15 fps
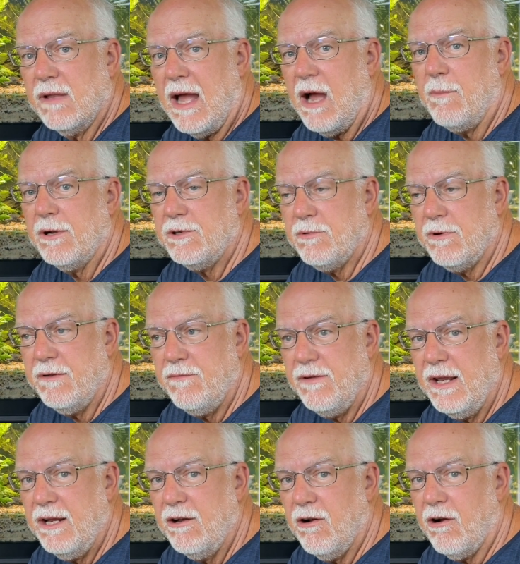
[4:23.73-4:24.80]
how much we
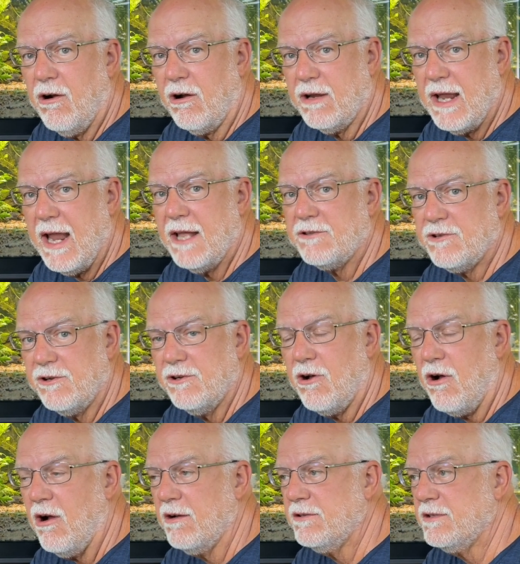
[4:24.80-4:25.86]
feed our cats or
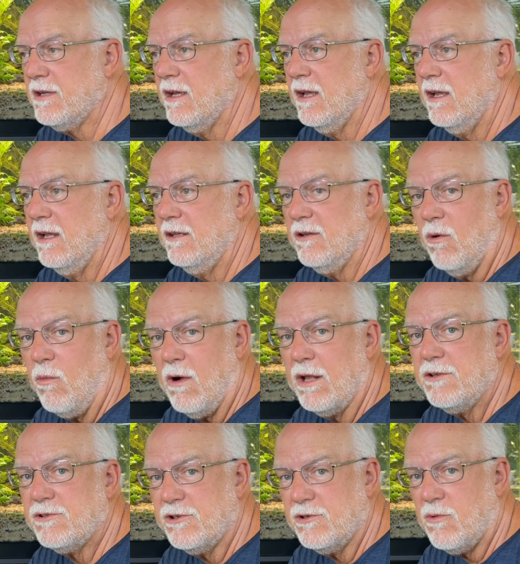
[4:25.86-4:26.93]
dogs to
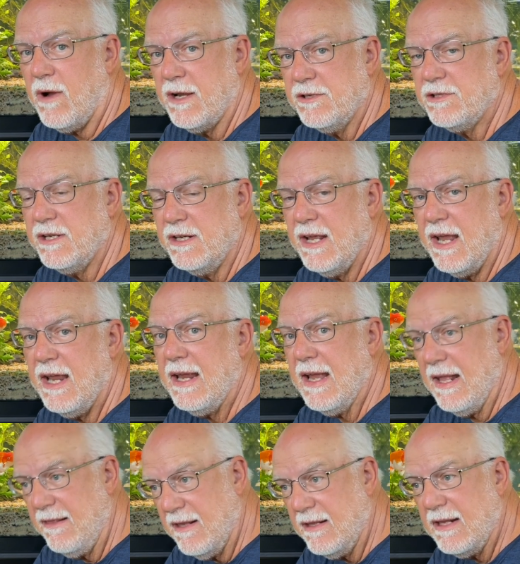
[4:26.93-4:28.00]
once or twice a day,
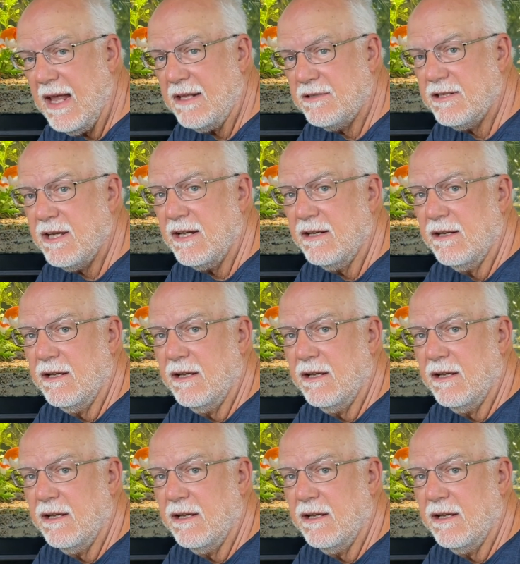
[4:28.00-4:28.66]
and then that's it.